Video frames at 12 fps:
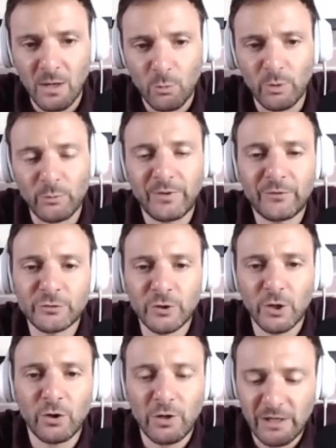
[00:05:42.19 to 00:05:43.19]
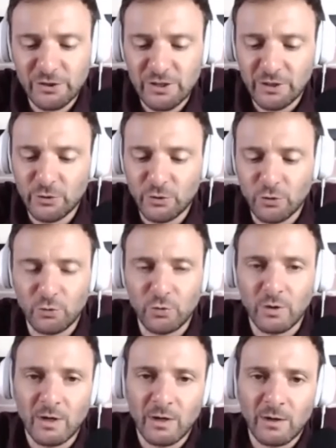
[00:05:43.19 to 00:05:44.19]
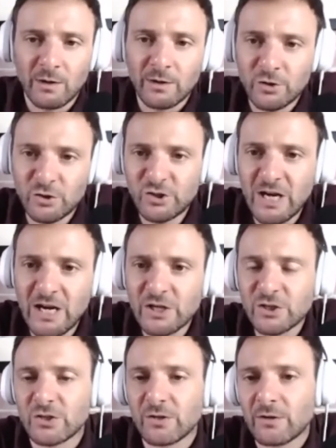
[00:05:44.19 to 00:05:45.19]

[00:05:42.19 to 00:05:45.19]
When we struggle actually to change